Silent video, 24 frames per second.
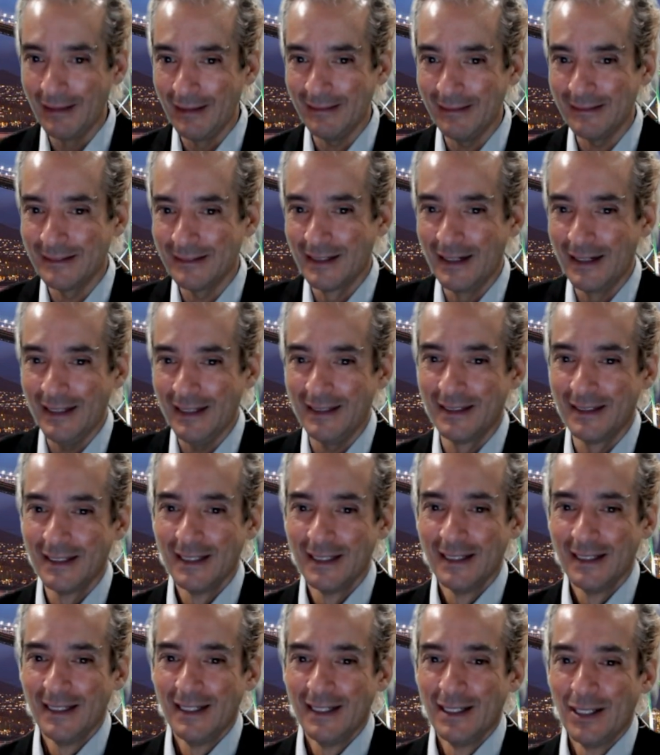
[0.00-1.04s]
all right?
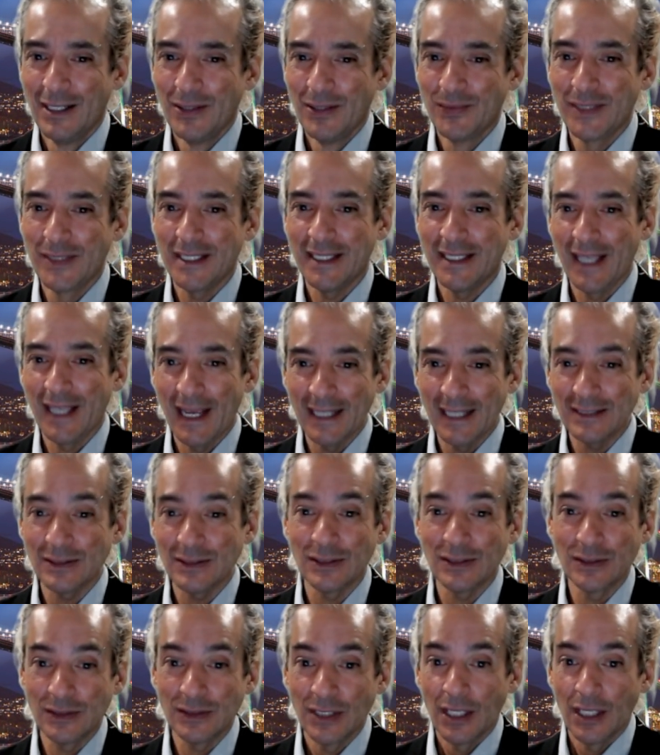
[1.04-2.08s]
But
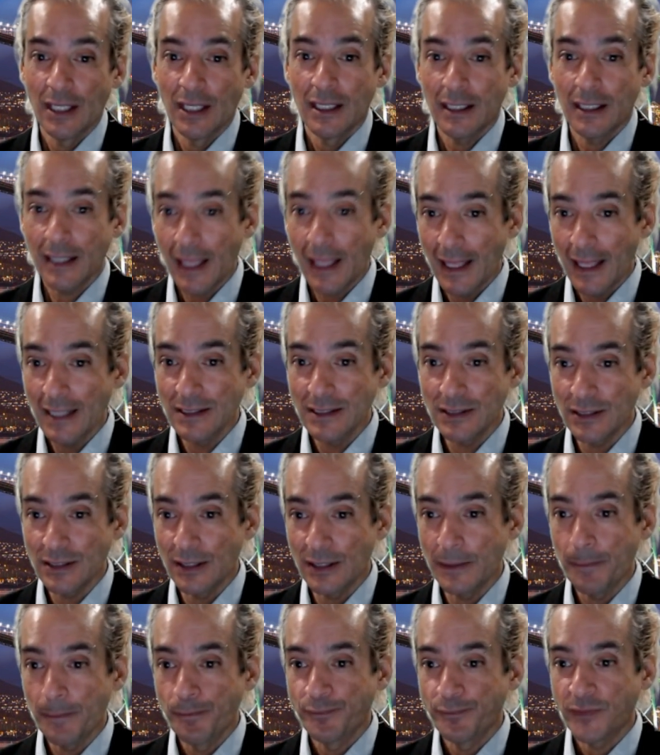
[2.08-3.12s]
Cancer is,
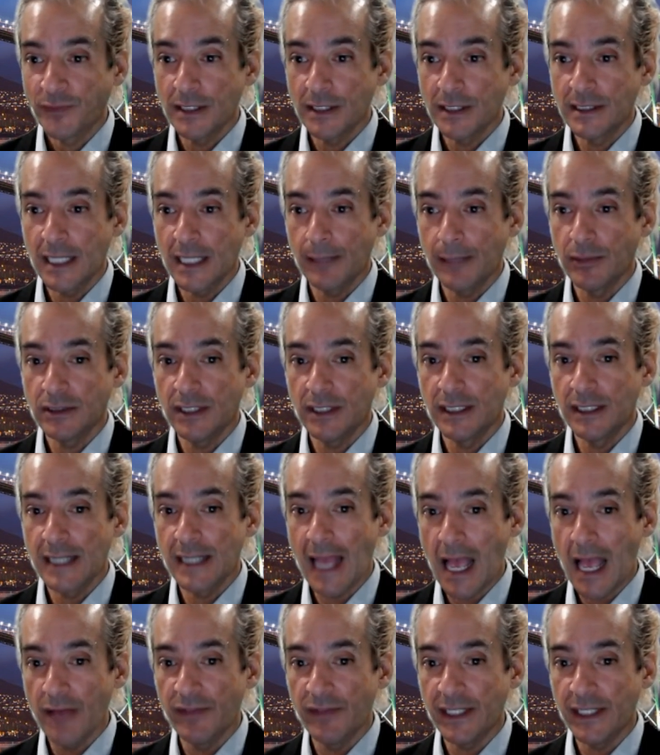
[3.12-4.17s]
Cancer is able to
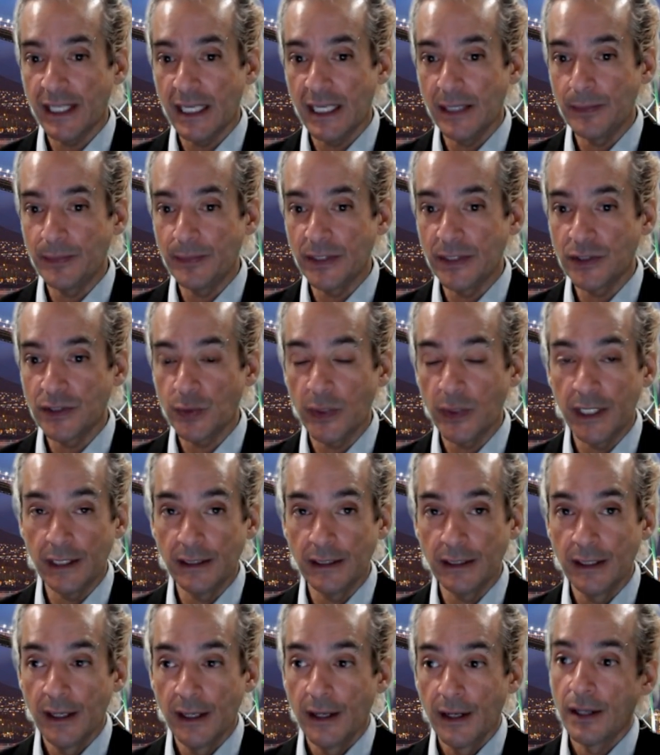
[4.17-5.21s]
navigate
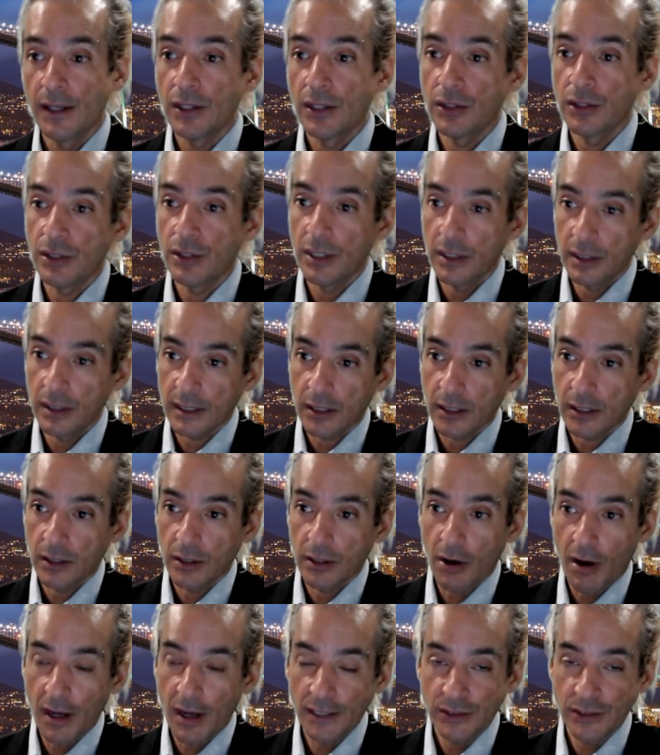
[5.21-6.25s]
between the
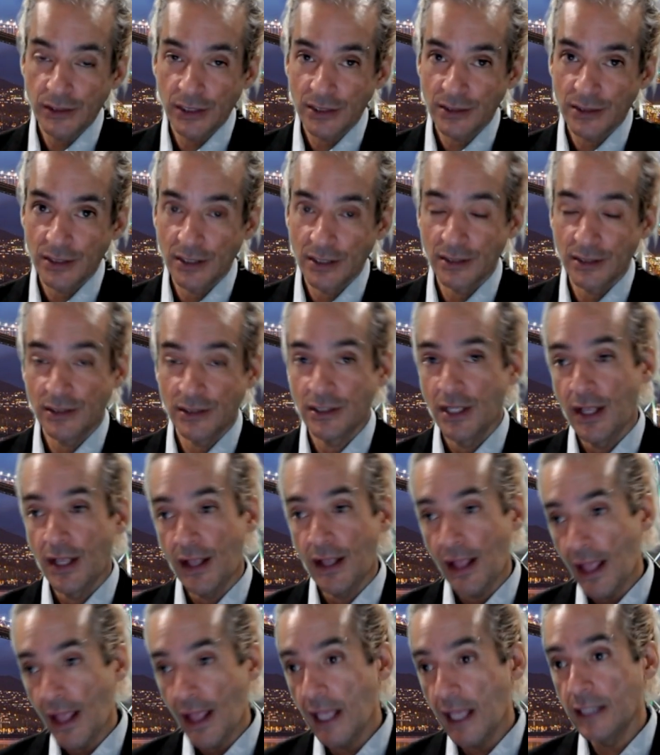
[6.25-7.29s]
consciousness
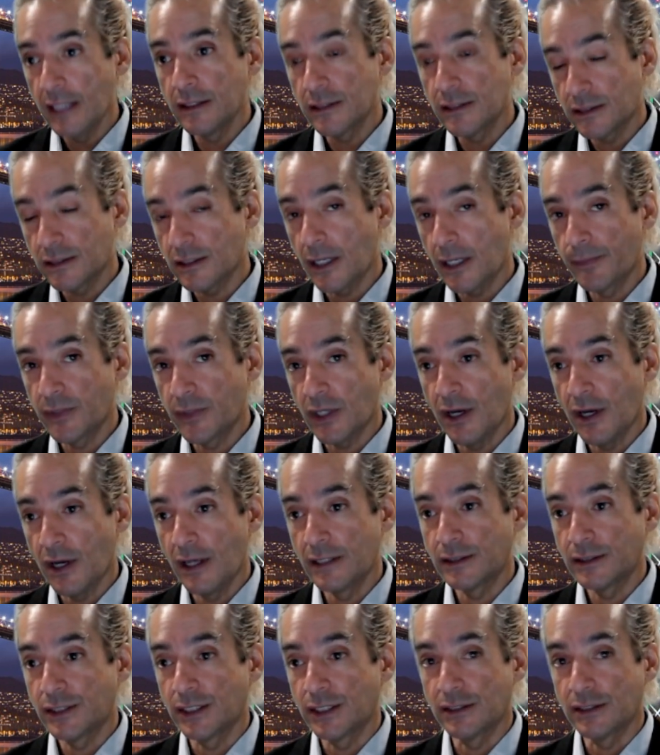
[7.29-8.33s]
and the
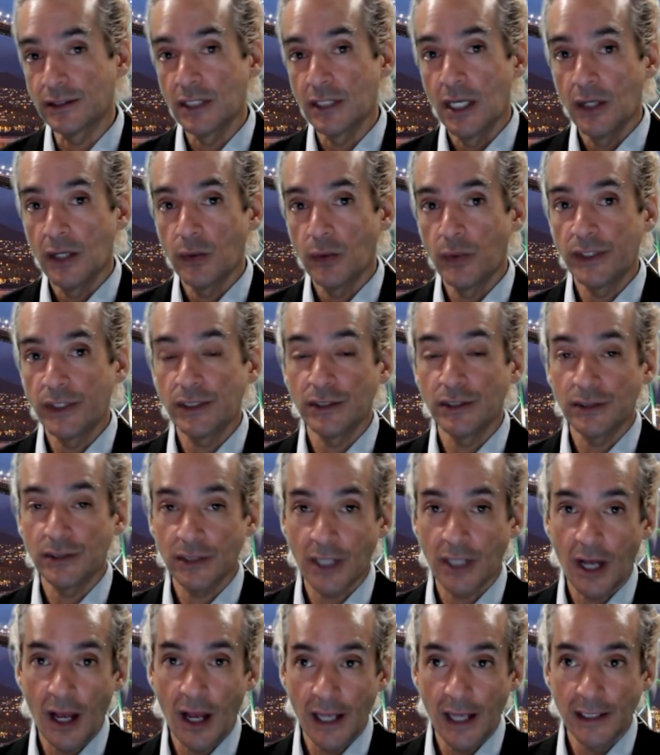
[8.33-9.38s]
subconscious, which is
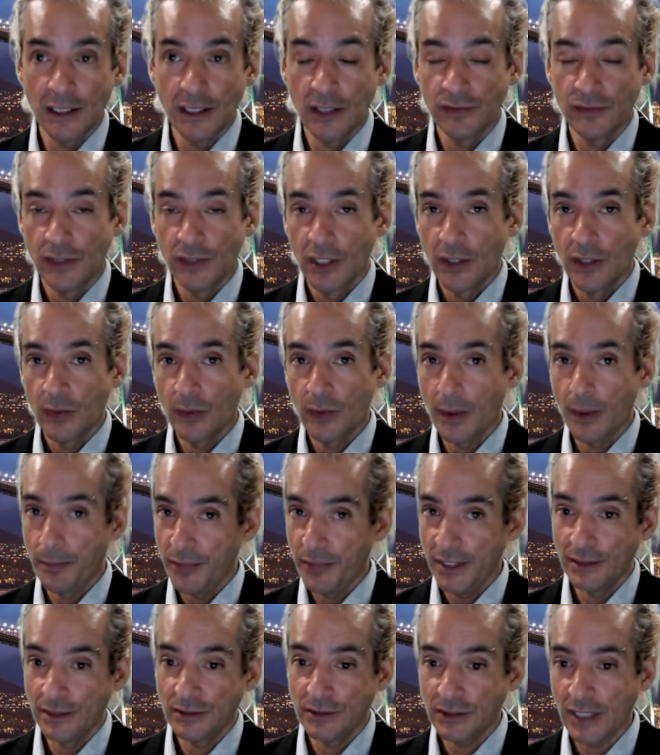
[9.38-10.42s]
kind of what
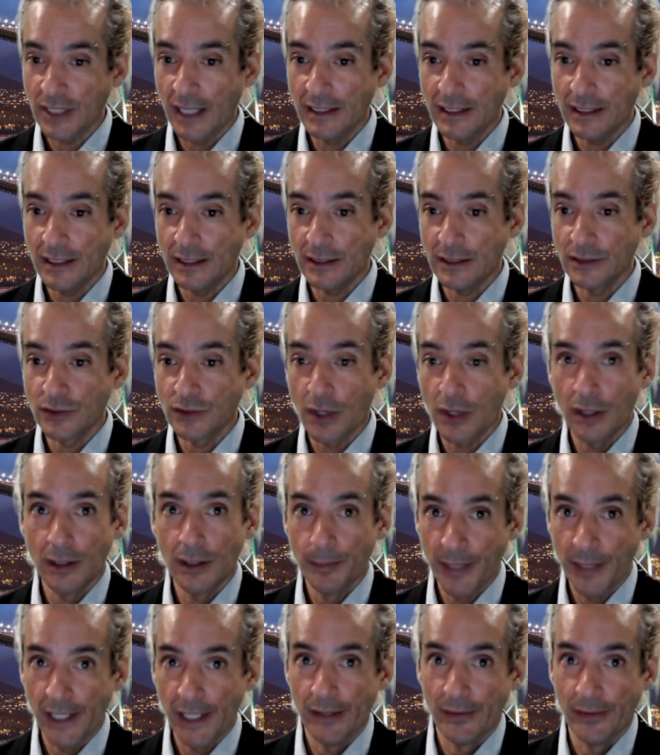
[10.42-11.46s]
being psychic is all
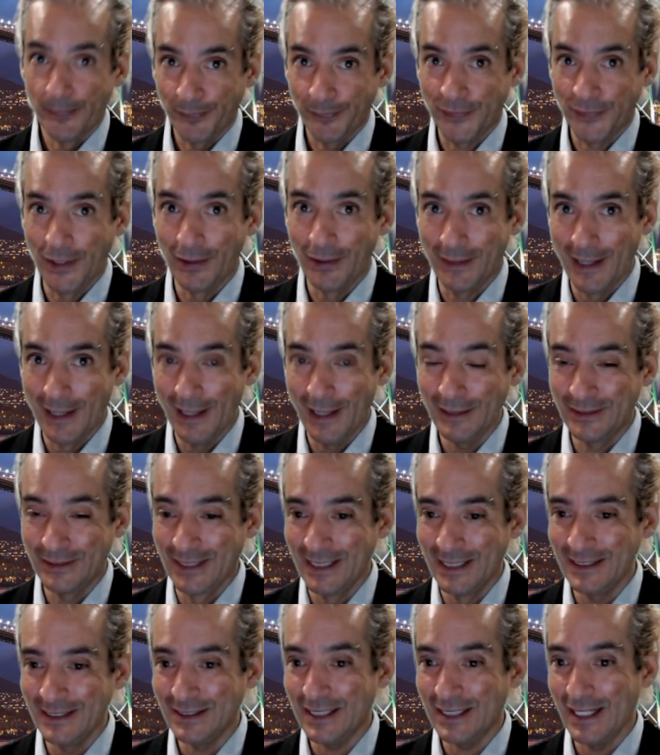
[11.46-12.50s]
about.
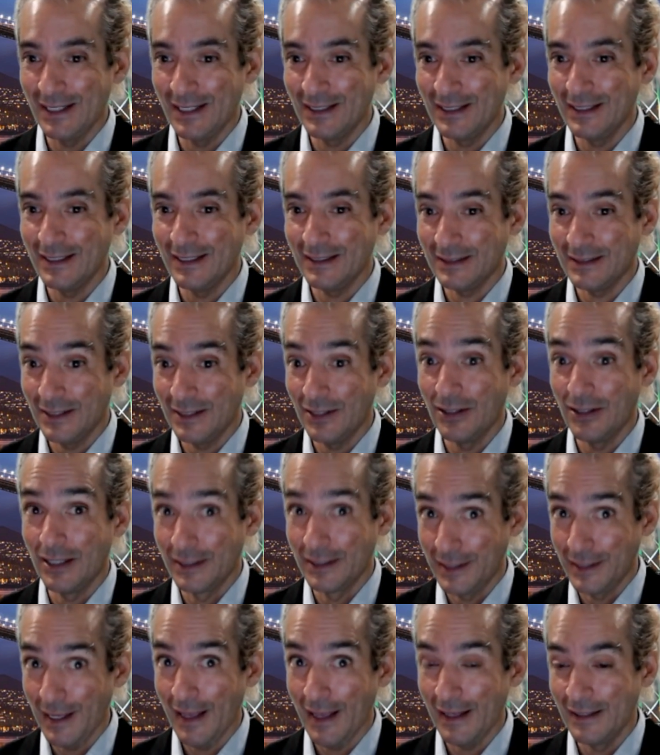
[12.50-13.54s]
Just letting you know,
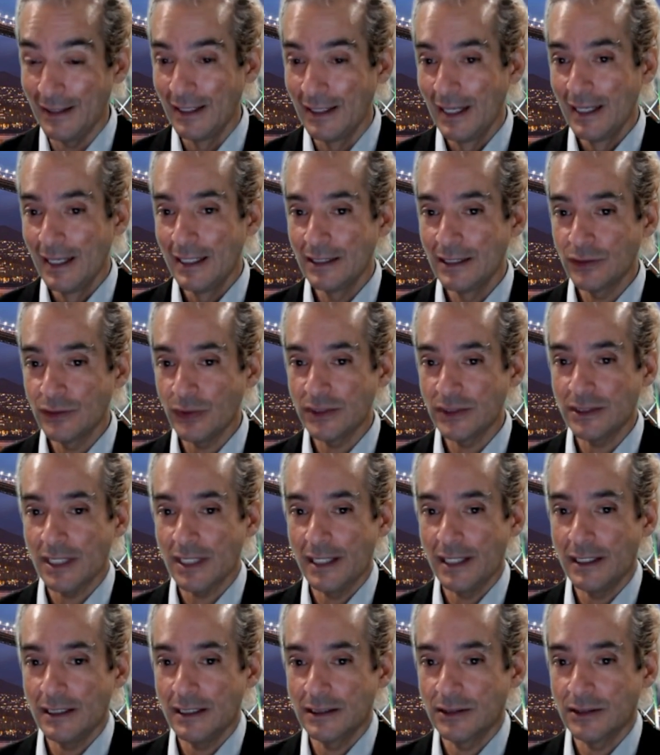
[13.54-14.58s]
again, it's what
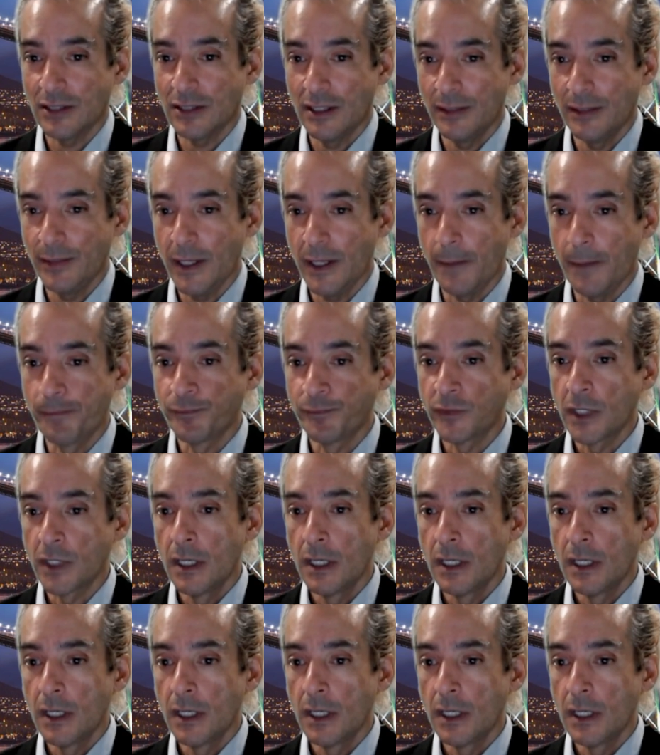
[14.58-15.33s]
psychic's all about.